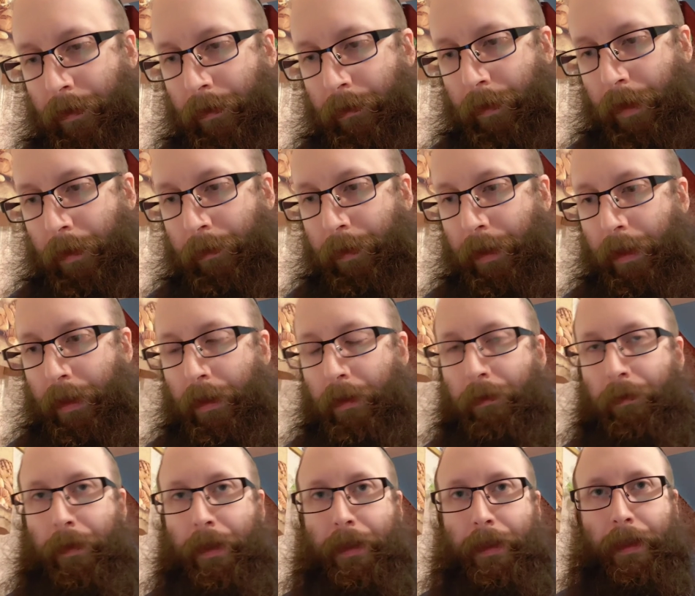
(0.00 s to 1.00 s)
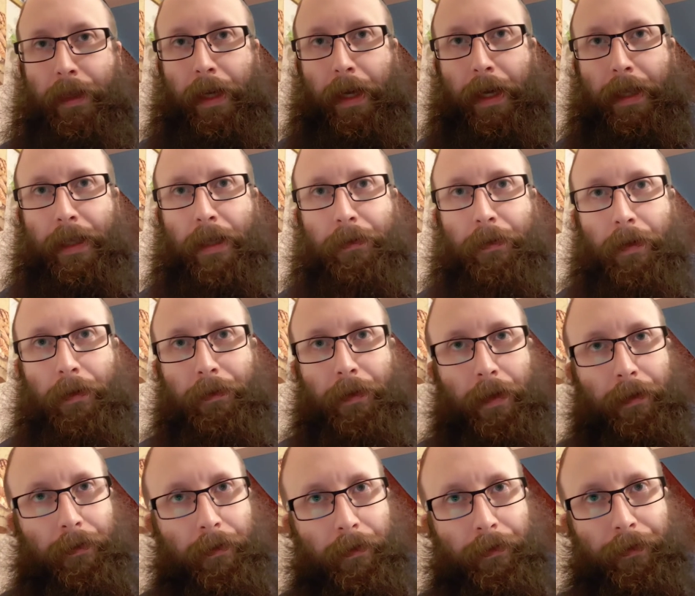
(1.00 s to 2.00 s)
by being miskale, by
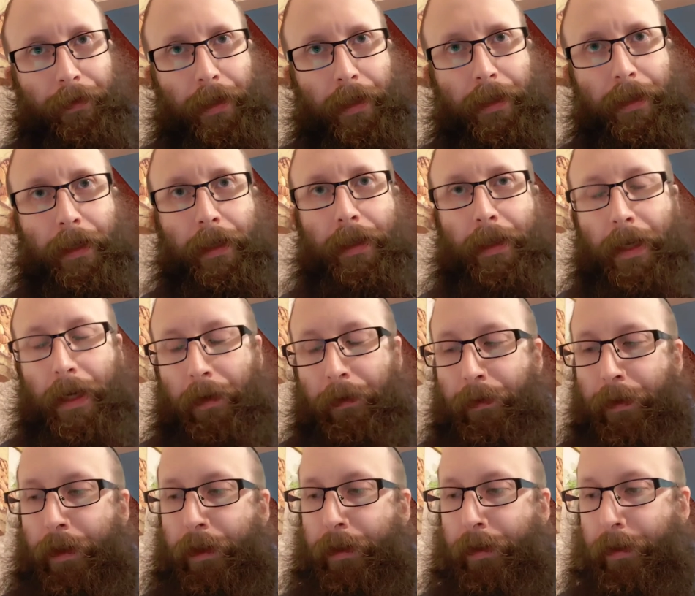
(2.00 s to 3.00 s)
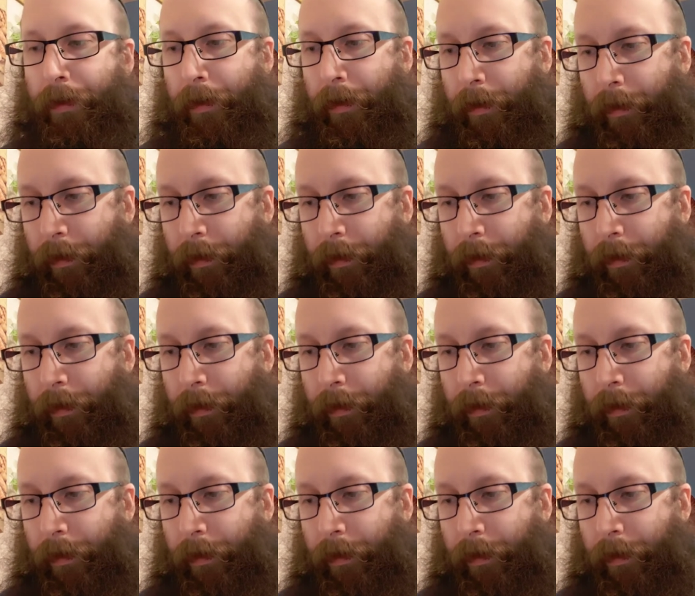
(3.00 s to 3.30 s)
revealing that which